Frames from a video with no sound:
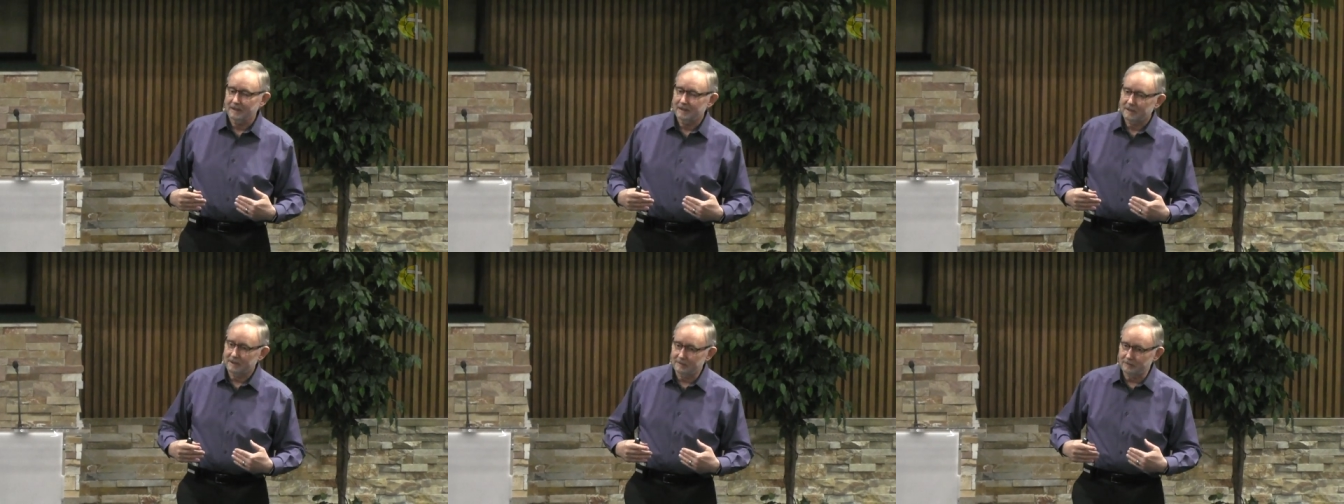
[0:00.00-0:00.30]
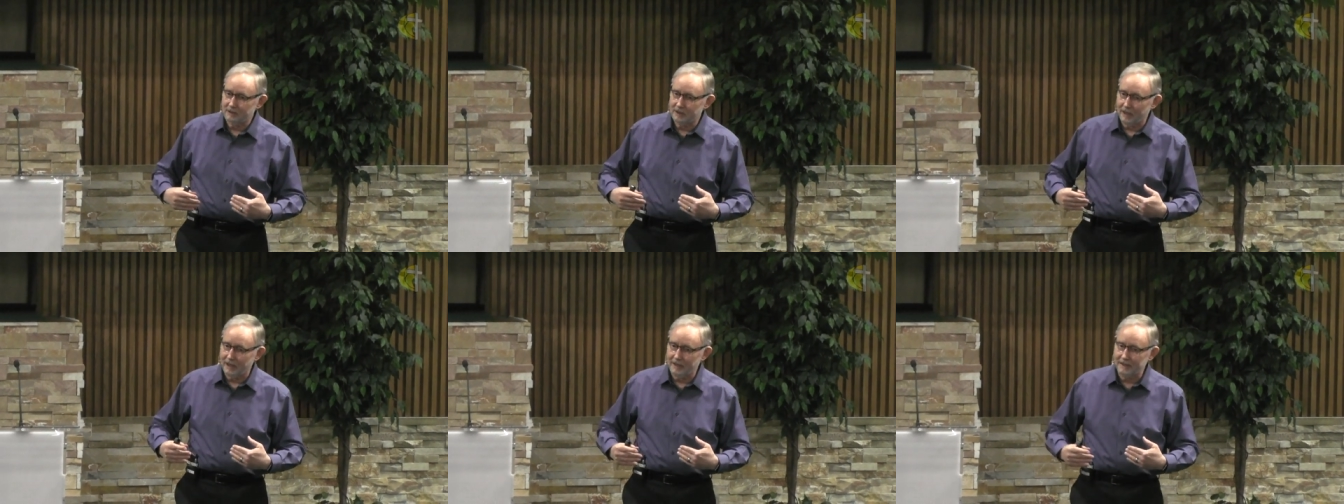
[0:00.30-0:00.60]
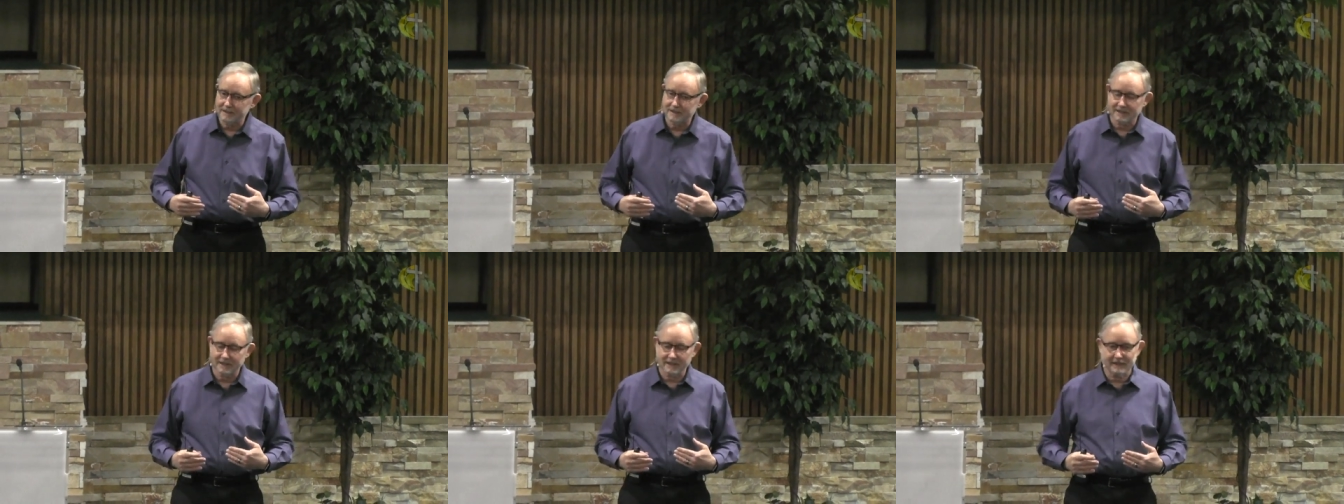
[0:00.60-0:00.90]
if
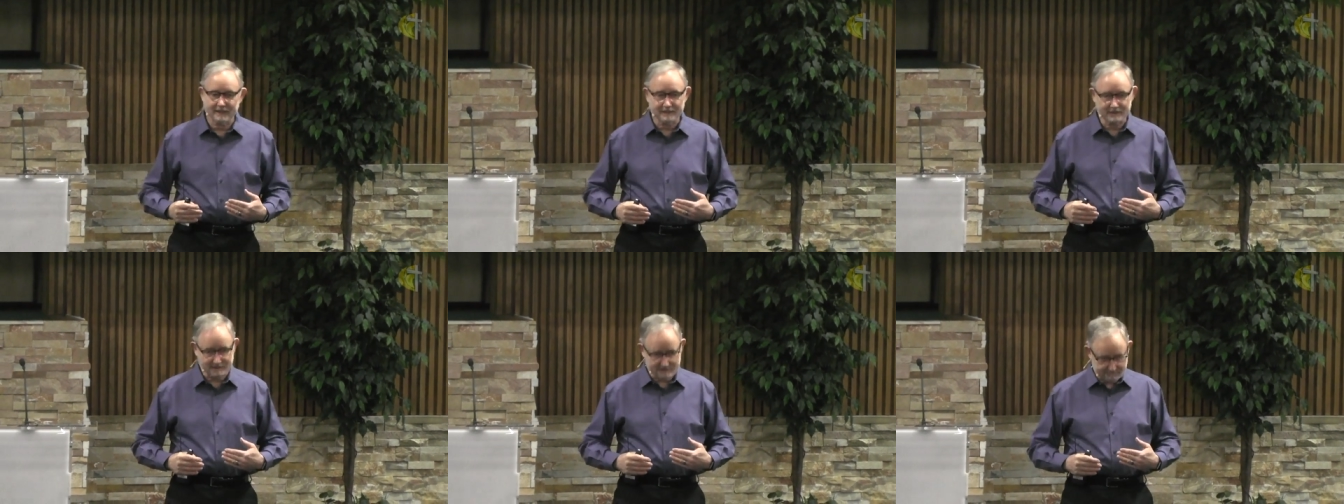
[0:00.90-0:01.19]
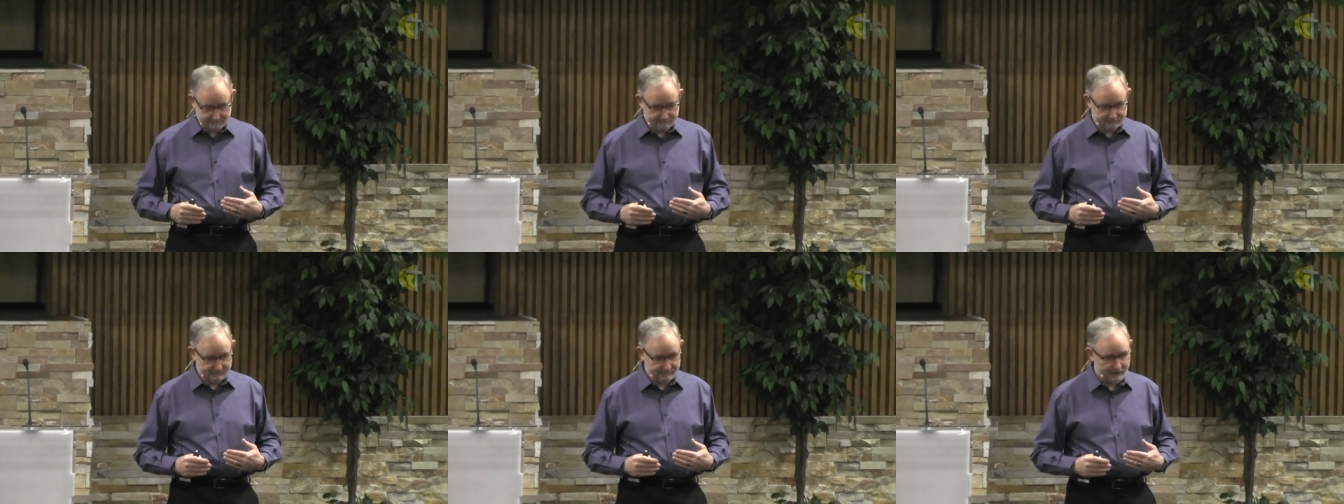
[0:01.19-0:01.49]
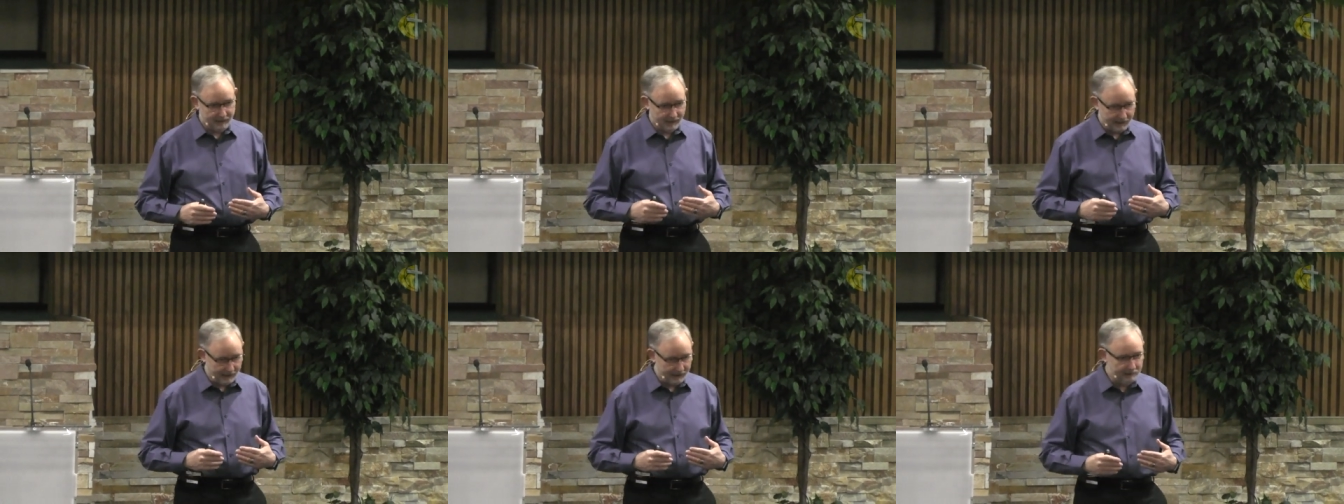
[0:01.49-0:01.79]
God says,
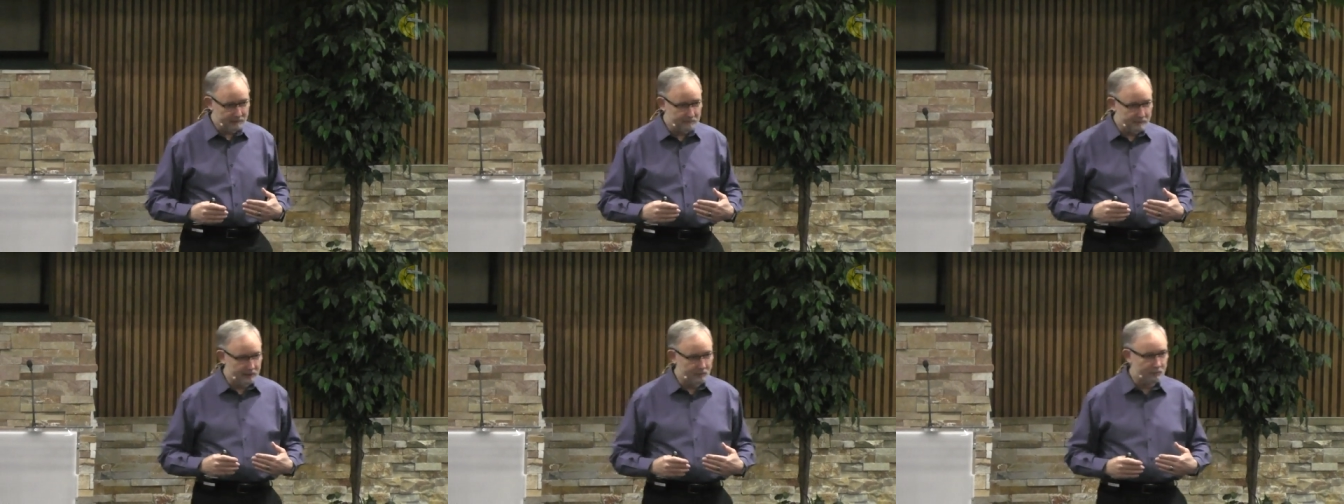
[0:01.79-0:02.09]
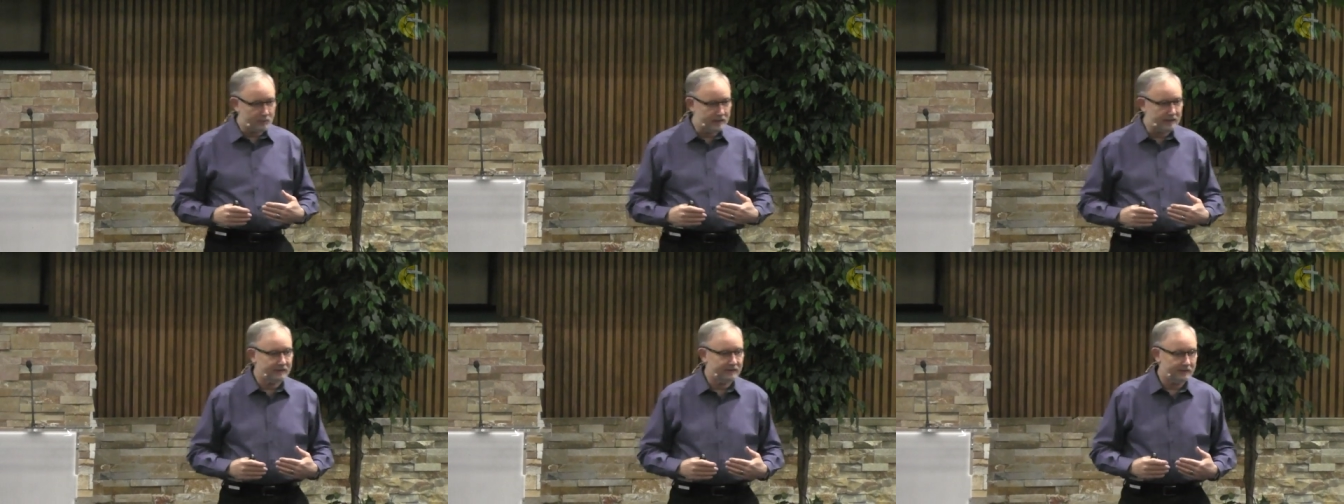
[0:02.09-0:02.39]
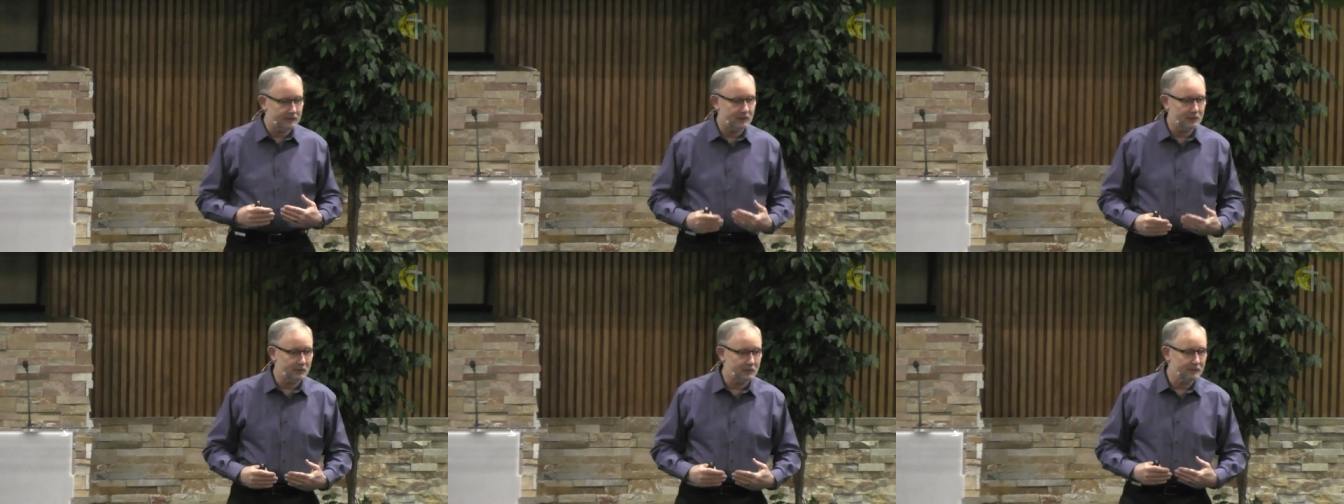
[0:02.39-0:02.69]
I'll be with
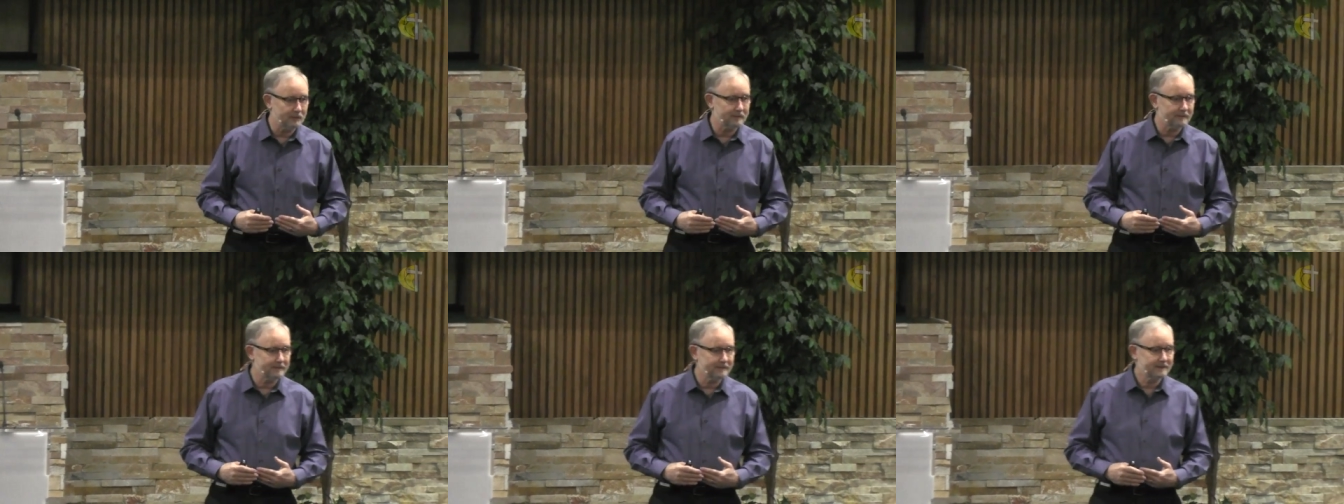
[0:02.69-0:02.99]
you,